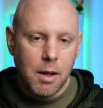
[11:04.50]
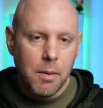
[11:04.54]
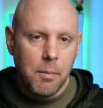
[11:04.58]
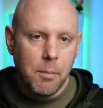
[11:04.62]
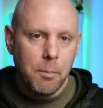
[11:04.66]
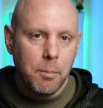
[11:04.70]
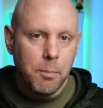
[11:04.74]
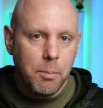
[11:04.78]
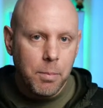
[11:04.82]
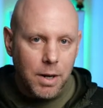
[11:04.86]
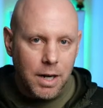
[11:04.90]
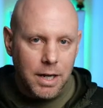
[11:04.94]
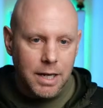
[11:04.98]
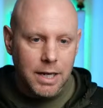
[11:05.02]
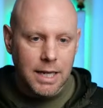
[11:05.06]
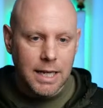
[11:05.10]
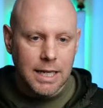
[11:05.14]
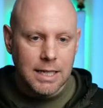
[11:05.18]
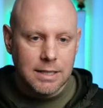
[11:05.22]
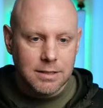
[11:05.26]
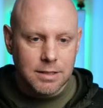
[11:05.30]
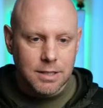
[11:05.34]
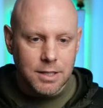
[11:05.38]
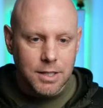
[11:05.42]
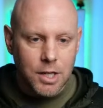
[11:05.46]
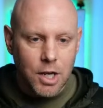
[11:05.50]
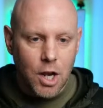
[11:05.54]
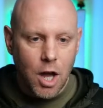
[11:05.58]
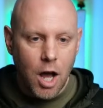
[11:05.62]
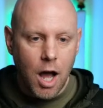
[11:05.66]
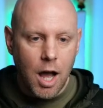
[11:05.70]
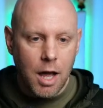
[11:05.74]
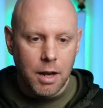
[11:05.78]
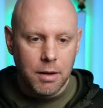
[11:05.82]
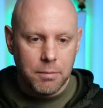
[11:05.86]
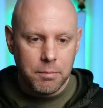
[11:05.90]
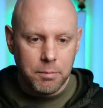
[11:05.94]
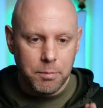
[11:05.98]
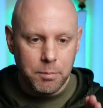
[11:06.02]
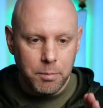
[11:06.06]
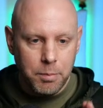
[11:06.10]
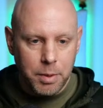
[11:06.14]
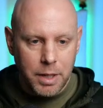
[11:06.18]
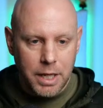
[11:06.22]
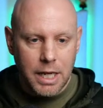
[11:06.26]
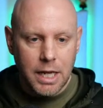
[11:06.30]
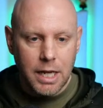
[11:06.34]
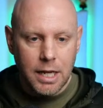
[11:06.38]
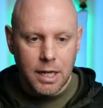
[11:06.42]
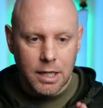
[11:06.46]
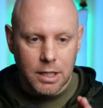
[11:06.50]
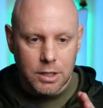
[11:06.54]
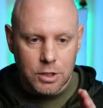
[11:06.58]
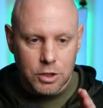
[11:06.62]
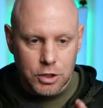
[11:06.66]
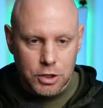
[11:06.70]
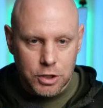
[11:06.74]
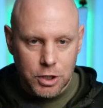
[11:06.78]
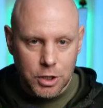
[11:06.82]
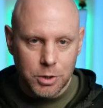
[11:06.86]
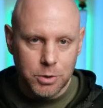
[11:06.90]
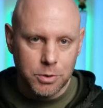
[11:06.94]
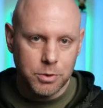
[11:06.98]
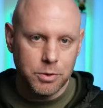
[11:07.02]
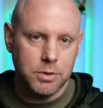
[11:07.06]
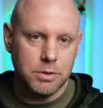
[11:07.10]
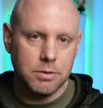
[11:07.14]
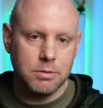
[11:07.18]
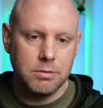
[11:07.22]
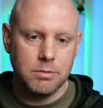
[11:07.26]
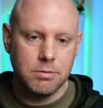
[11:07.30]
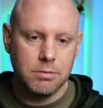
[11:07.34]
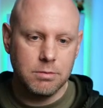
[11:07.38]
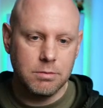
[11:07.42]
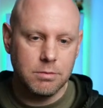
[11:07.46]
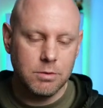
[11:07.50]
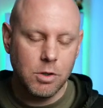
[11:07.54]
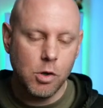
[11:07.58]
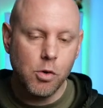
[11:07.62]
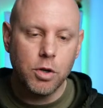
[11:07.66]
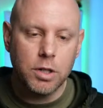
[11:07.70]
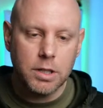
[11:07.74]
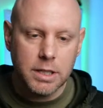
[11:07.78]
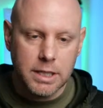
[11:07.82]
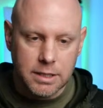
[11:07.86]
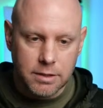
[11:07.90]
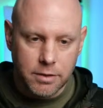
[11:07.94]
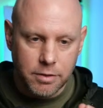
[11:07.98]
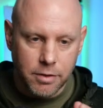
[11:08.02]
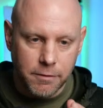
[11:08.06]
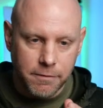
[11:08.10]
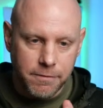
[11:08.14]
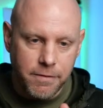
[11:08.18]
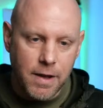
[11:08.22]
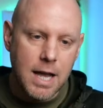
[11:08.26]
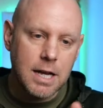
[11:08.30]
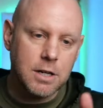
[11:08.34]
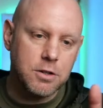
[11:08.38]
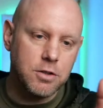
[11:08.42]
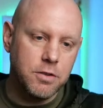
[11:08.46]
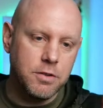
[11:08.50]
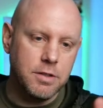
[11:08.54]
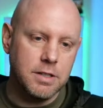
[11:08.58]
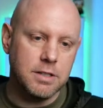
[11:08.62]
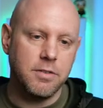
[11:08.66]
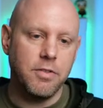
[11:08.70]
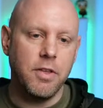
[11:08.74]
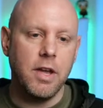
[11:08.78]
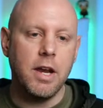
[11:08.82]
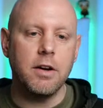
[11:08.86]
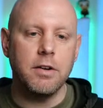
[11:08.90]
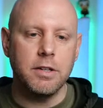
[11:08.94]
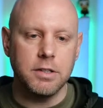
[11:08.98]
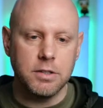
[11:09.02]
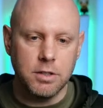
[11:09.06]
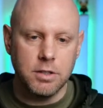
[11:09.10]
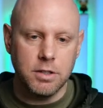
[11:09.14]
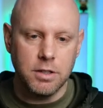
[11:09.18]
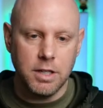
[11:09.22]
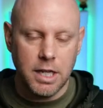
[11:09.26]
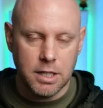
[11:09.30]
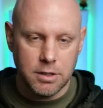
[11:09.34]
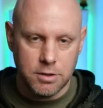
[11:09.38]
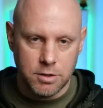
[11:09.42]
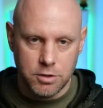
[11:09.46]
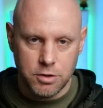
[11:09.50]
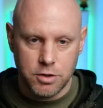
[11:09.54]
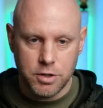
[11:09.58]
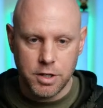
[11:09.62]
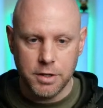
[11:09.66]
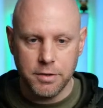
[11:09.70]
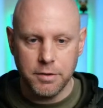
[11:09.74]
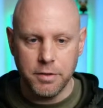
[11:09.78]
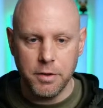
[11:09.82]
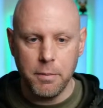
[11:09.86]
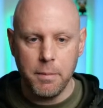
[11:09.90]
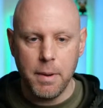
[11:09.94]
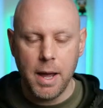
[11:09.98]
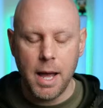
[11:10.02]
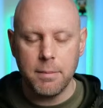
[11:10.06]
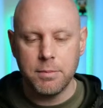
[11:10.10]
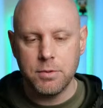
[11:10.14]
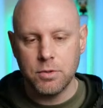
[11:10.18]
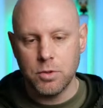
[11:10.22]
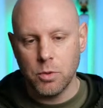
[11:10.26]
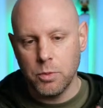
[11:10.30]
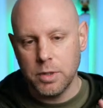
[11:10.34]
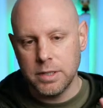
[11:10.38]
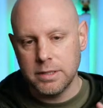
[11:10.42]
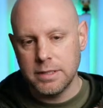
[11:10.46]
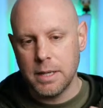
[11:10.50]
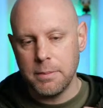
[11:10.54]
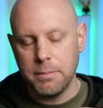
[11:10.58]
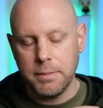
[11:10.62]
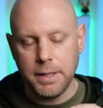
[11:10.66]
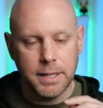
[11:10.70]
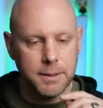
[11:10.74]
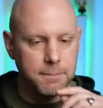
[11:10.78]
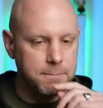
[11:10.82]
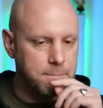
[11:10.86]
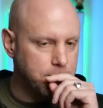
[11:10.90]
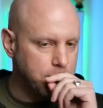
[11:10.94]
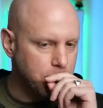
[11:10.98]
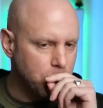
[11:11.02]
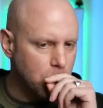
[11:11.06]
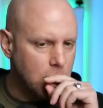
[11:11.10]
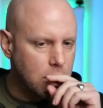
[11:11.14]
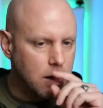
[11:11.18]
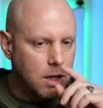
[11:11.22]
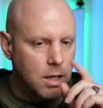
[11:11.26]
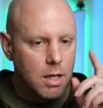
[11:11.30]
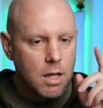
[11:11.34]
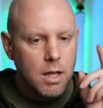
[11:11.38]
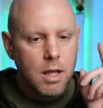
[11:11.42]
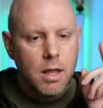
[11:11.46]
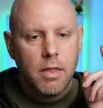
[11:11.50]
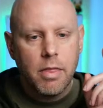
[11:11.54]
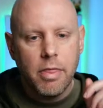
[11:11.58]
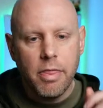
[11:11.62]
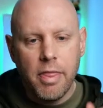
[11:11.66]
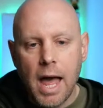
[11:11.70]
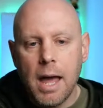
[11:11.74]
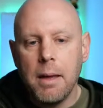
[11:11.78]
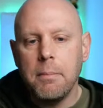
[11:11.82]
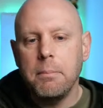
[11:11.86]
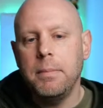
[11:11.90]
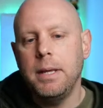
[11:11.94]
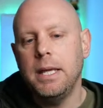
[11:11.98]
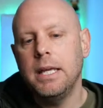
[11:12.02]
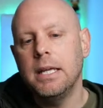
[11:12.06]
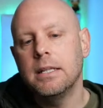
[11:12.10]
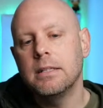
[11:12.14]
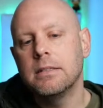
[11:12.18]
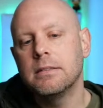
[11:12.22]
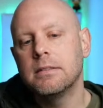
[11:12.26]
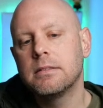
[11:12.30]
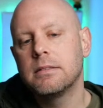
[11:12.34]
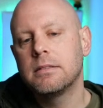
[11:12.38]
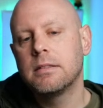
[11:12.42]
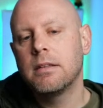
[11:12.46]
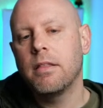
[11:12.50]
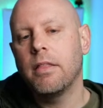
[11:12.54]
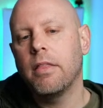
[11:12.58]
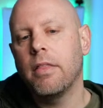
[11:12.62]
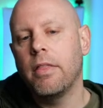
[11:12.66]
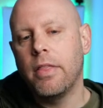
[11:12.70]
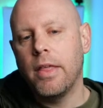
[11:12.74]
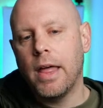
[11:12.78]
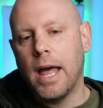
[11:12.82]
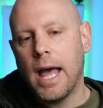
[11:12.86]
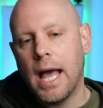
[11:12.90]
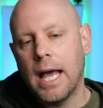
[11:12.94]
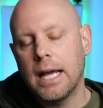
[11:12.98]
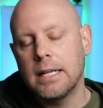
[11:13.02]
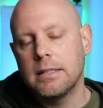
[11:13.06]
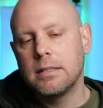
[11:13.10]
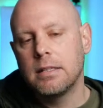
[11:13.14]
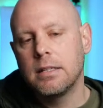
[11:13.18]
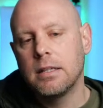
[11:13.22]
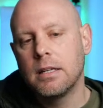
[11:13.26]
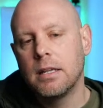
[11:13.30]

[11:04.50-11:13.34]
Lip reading: But it's not being shown, or at least the faction that's there isn't sharing their map. So what does that mean? That means that